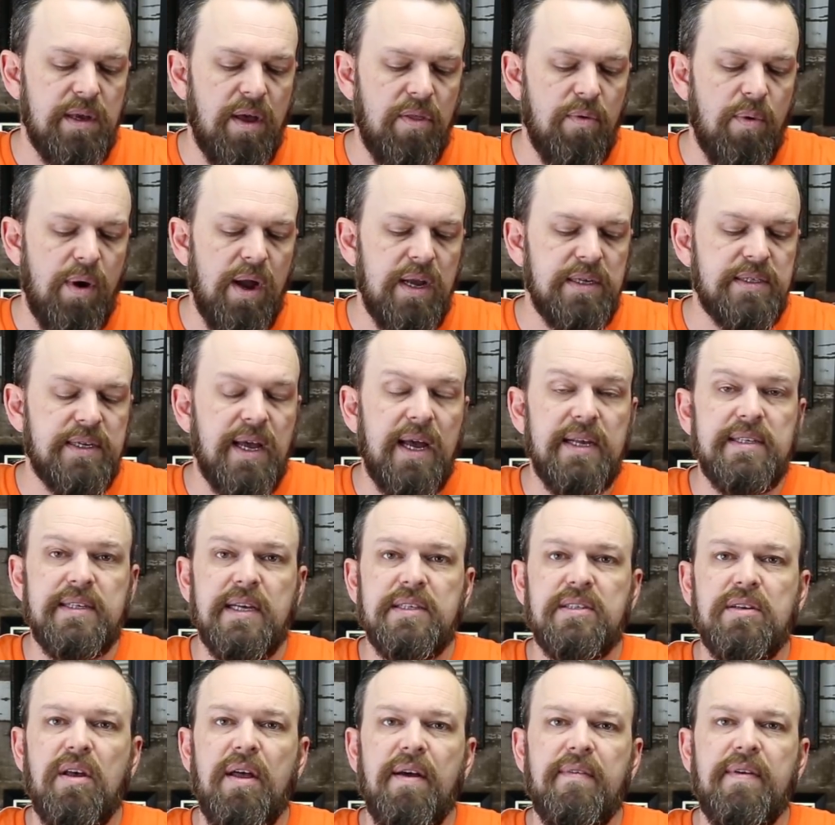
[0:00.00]
Otherwise, guys,
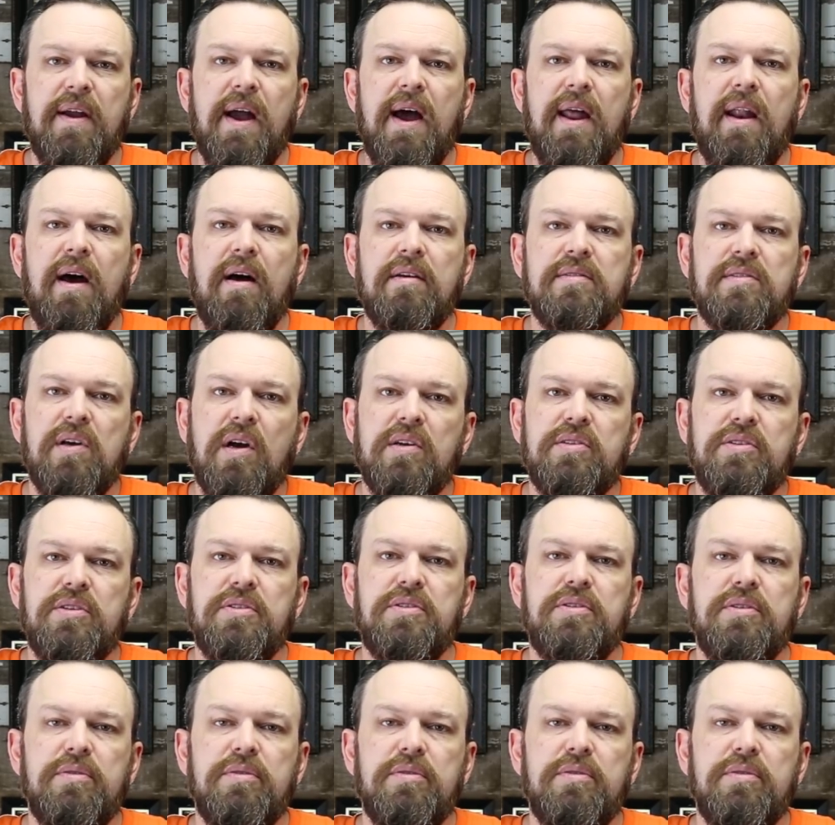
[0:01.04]
that's all I've got. I'll talk to you